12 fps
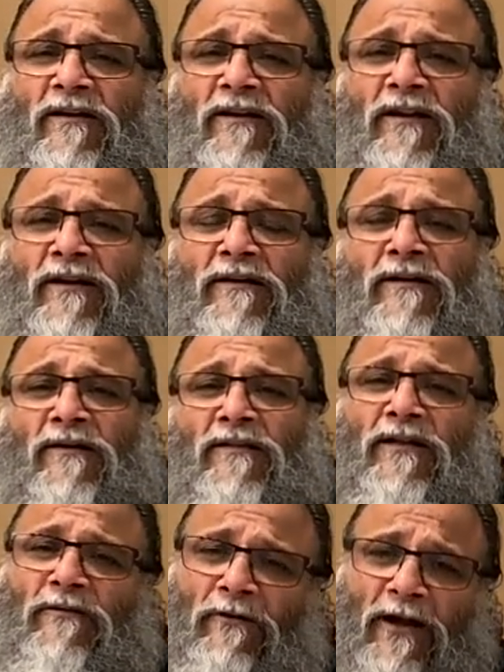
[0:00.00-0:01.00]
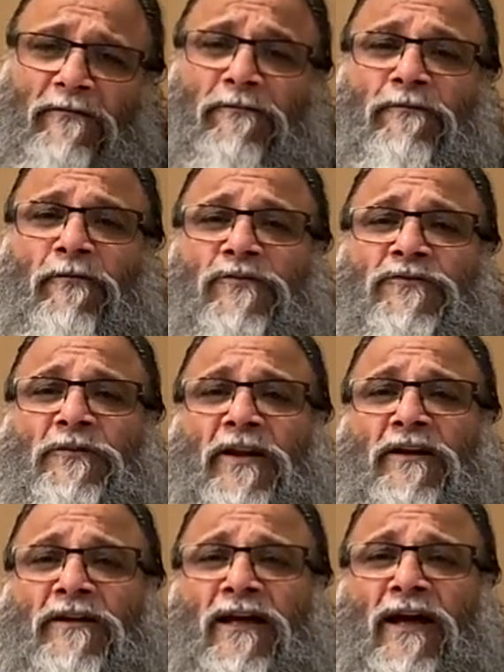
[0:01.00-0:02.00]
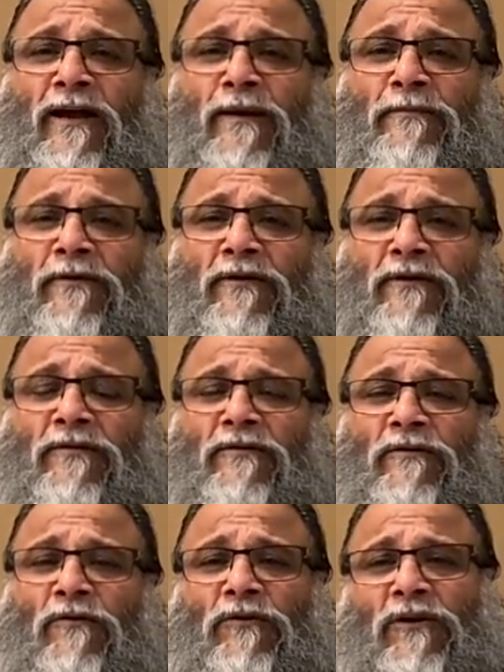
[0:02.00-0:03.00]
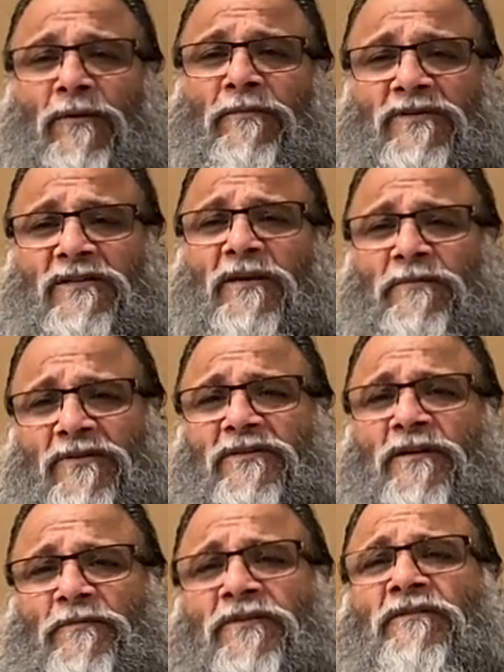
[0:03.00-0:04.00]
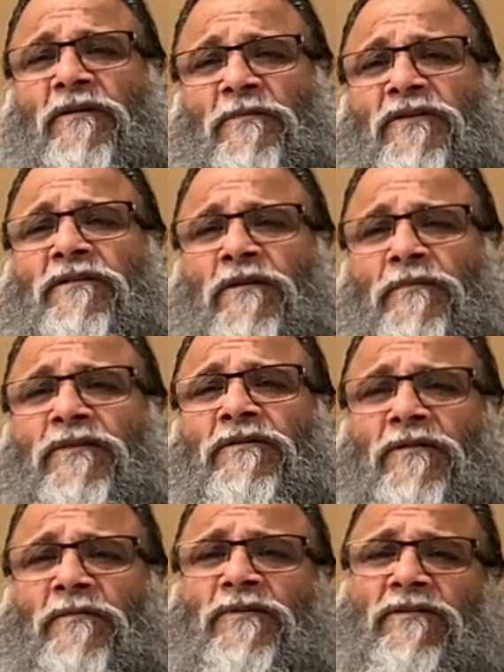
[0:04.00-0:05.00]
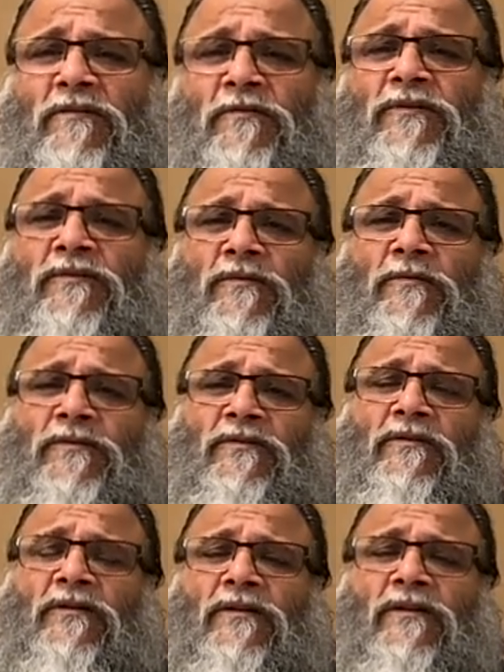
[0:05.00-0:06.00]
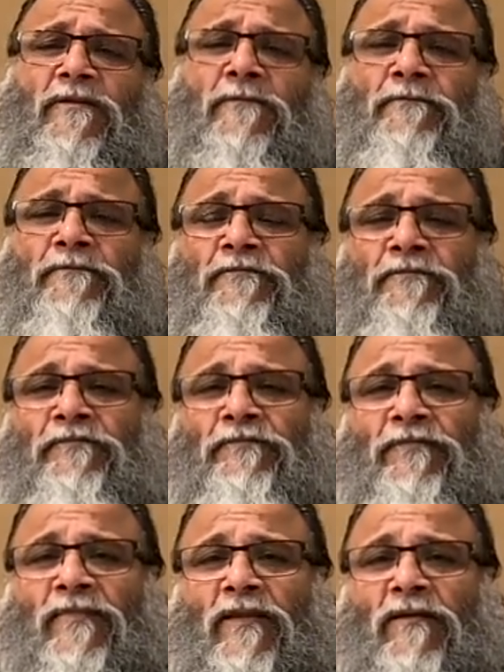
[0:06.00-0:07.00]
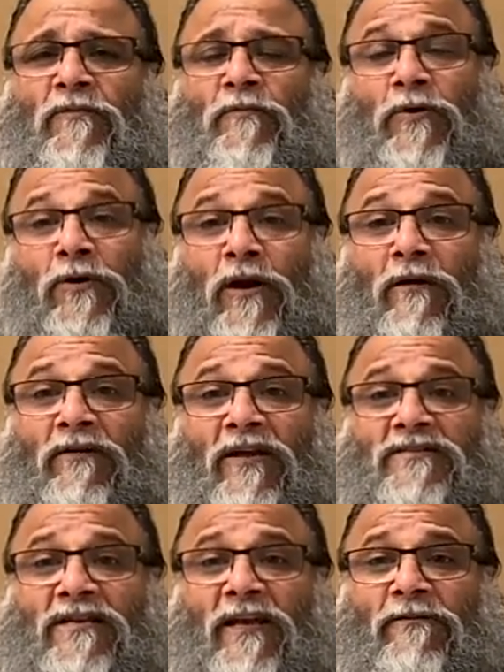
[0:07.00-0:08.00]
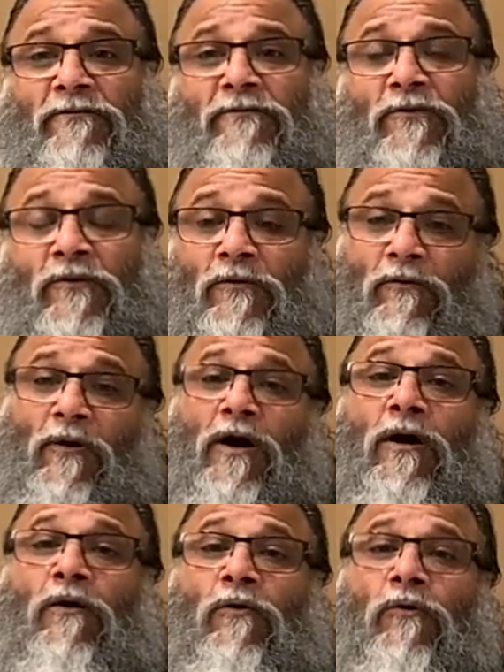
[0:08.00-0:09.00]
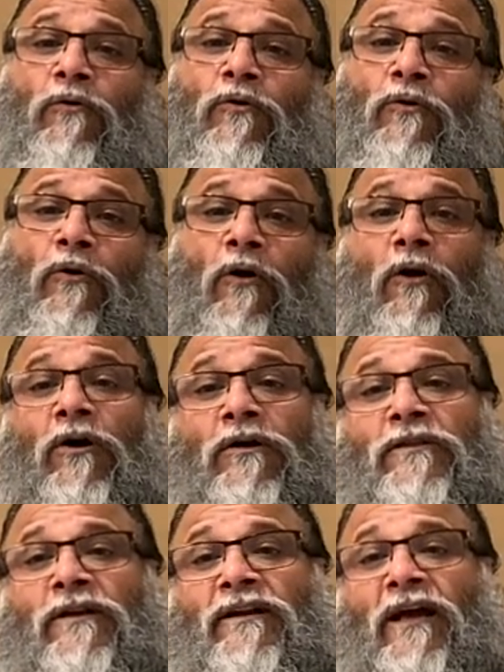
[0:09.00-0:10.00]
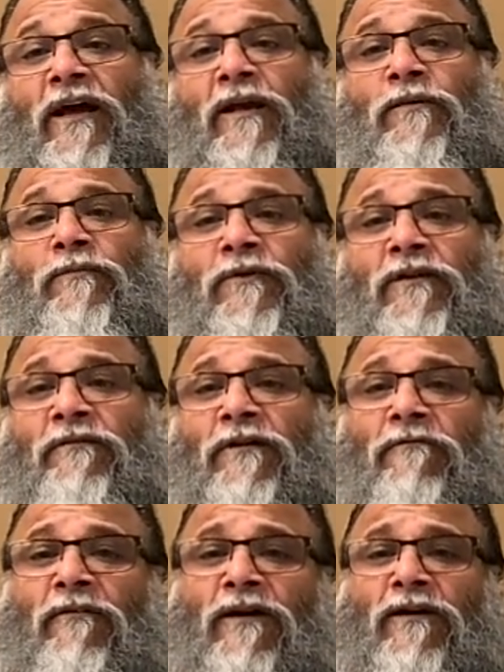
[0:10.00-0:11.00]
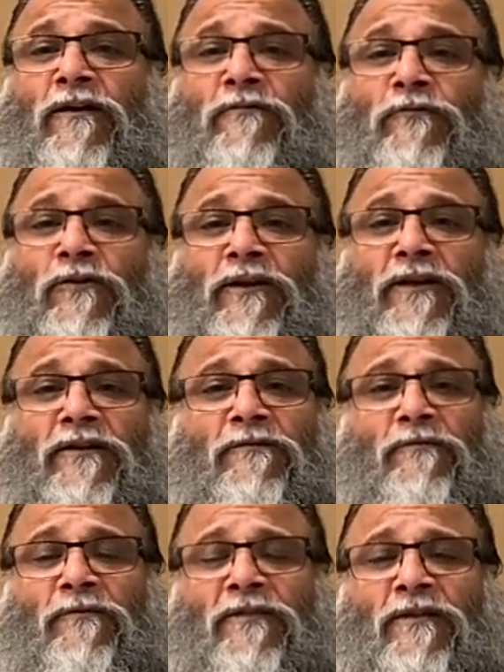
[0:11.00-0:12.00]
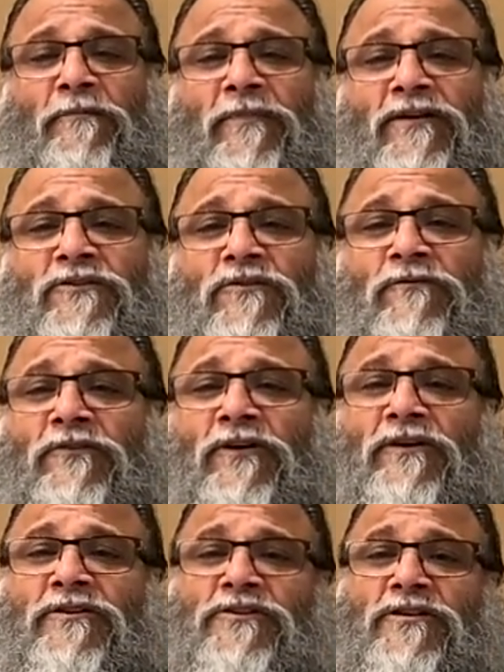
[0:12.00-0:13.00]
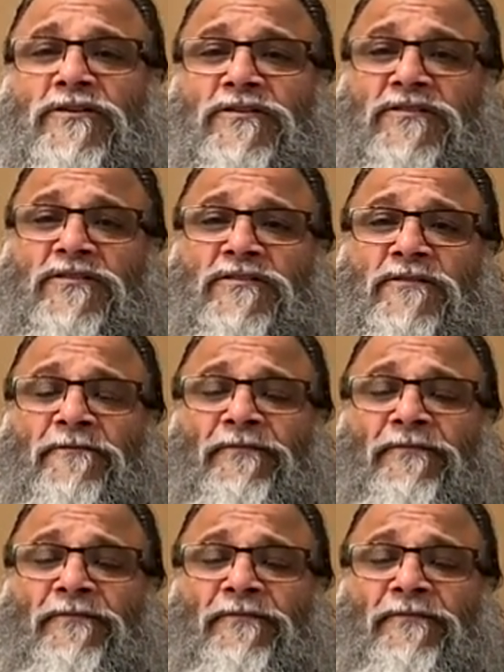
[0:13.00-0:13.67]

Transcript: and then wife was kidnapped. Only misery, misery, misery, misery, misery, misery, misery, misery. But Ravana's life, wow, all the time living wonderfully in the midst of the riches